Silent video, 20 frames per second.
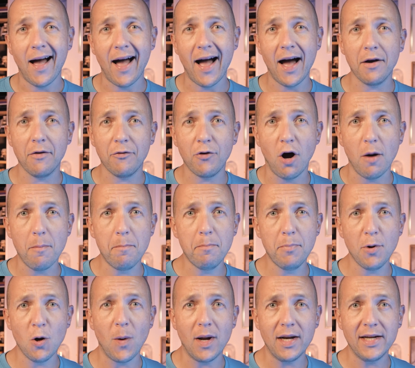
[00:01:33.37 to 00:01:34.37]
and I've got a
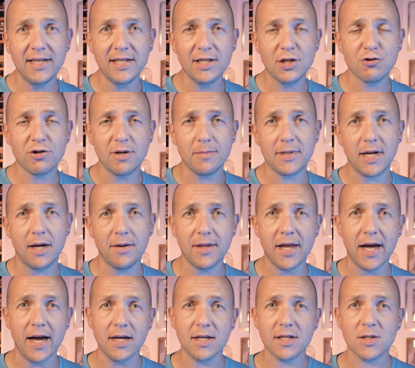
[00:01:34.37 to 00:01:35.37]
blue LED strip down
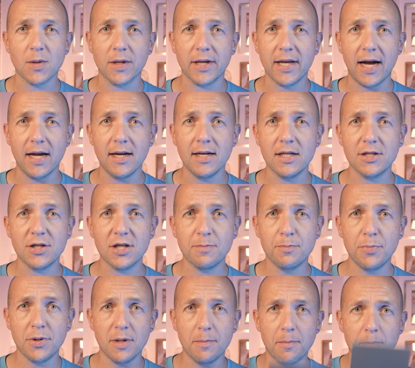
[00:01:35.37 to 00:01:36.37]
there. So again, let's just
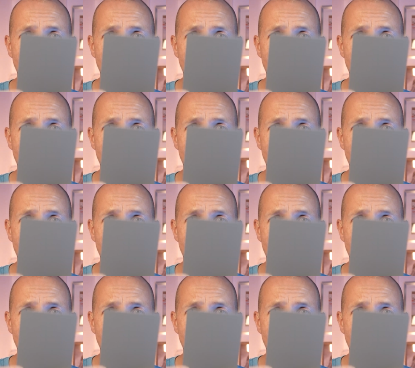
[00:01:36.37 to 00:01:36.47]
put the